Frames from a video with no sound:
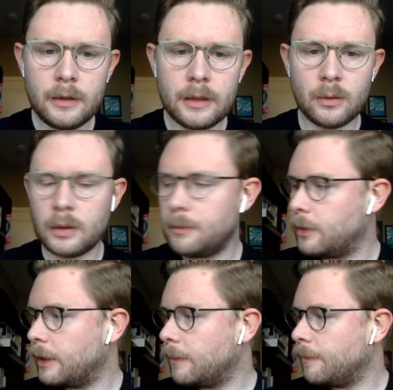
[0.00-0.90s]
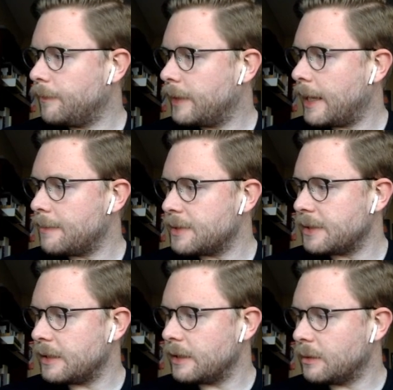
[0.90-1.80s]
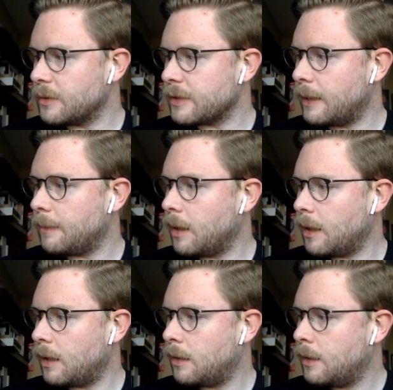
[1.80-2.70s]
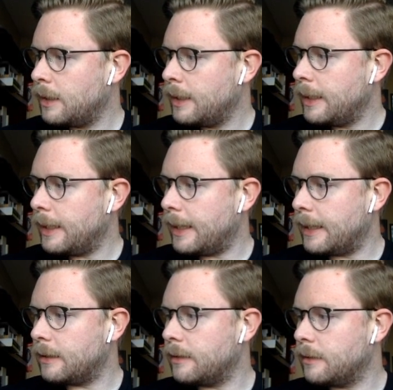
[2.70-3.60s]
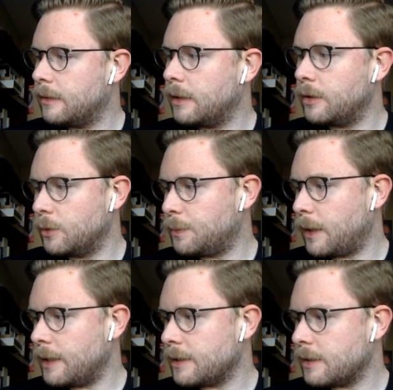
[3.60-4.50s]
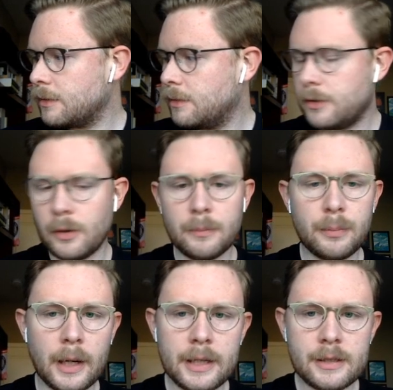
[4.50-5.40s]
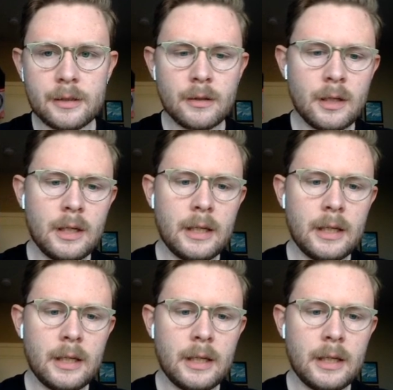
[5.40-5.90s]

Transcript: equilibrium, MC equals MR, and a new price. So price